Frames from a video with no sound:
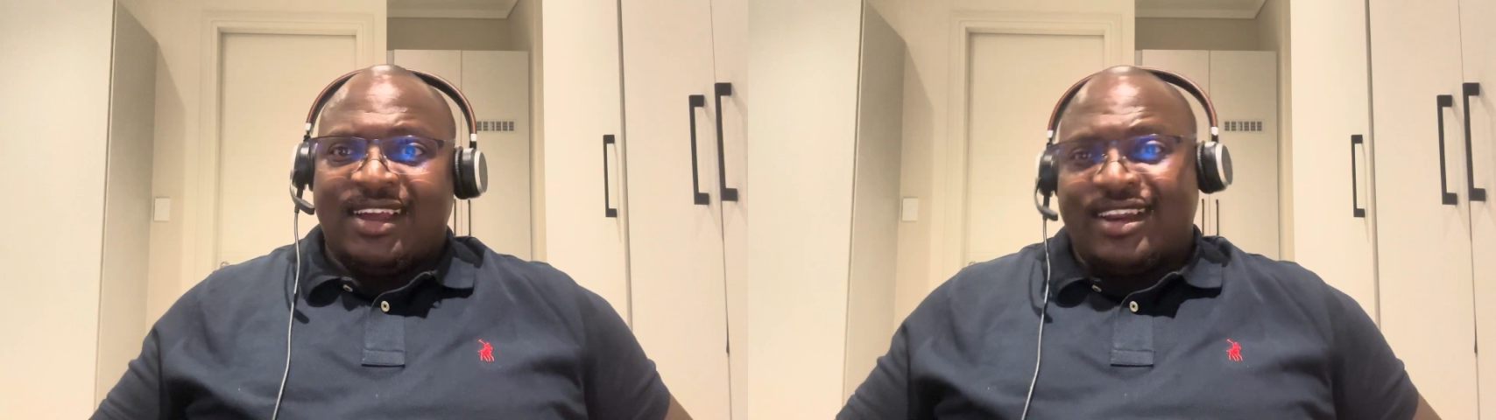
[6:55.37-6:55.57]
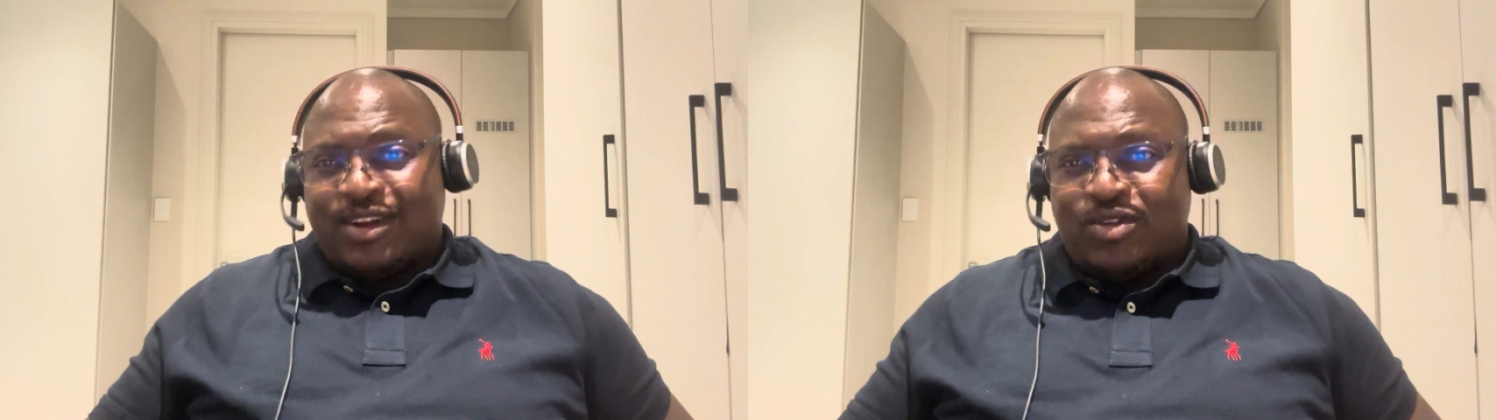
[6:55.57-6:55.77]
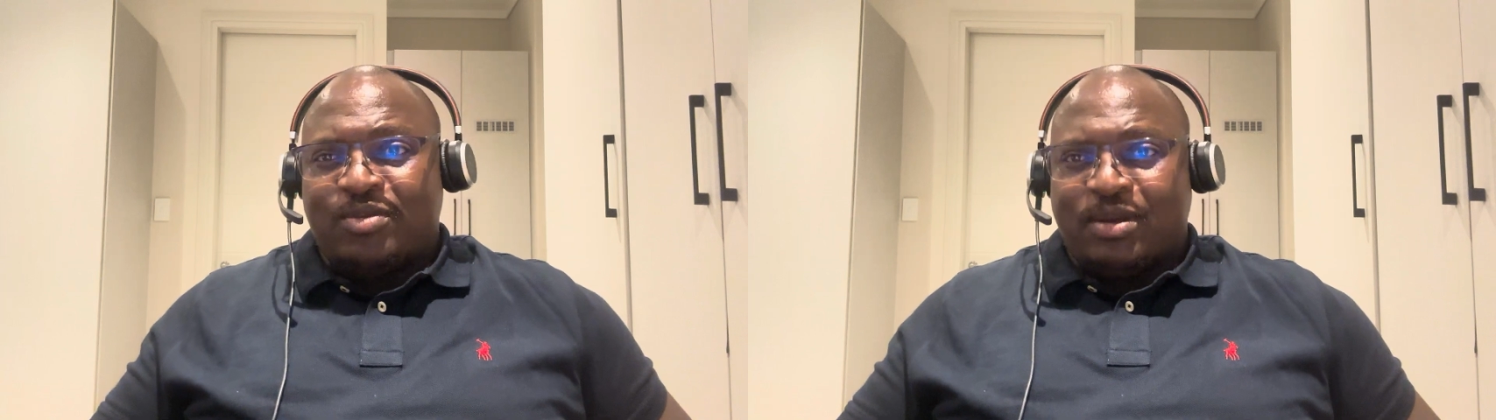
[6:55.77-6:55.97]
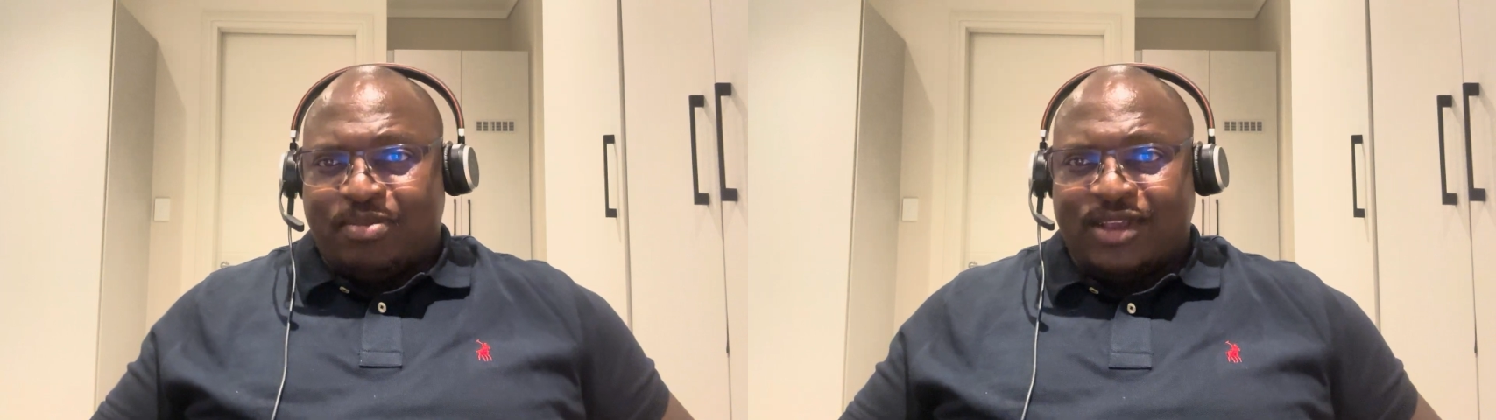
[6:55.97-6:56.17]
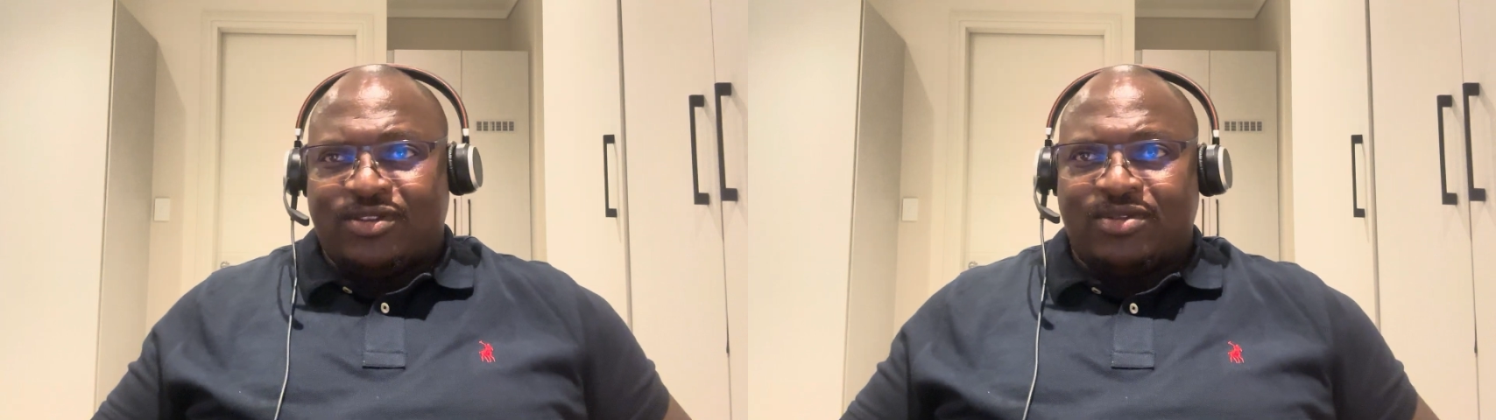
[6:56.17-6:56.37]
and I'll do my
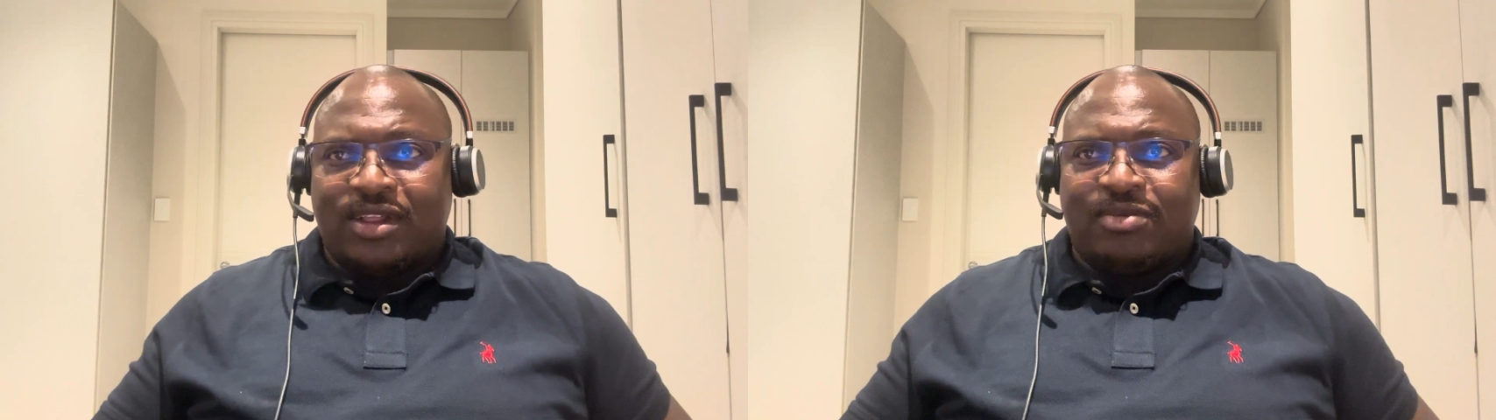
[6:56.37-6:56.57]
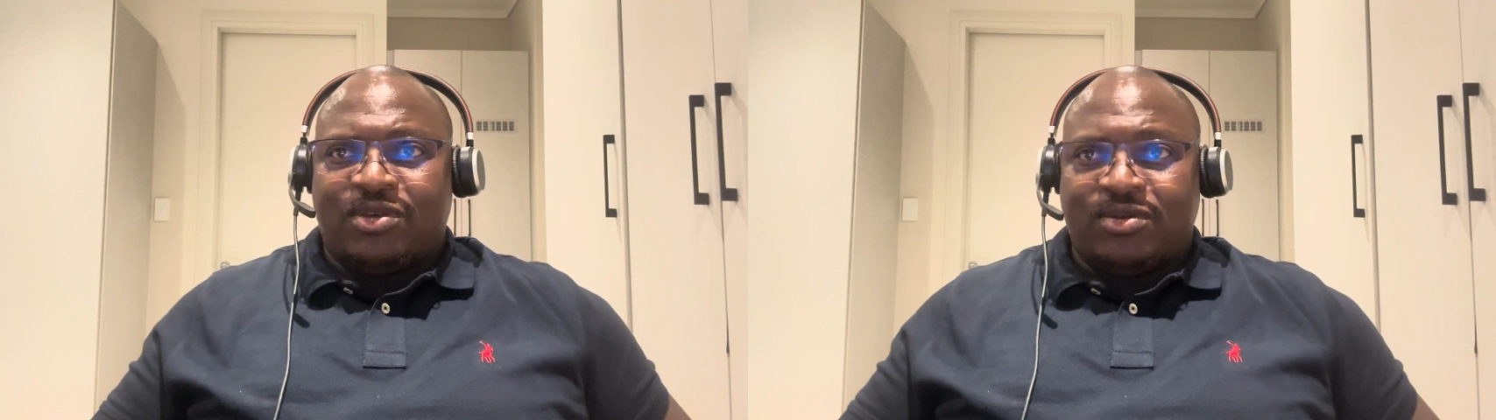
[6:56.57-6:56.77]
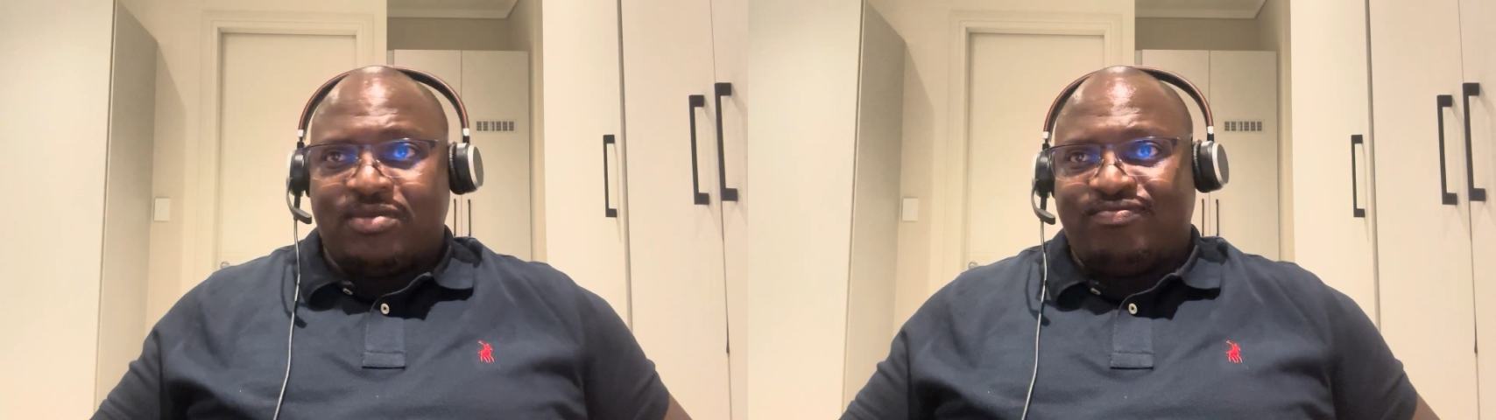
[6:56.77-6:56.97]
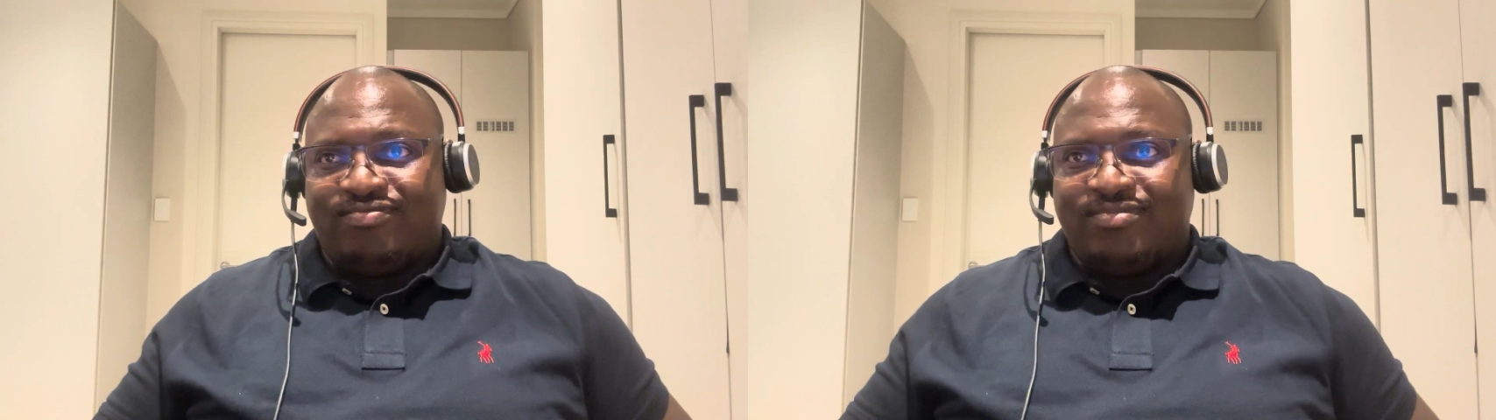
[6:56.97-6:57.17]
best to help you.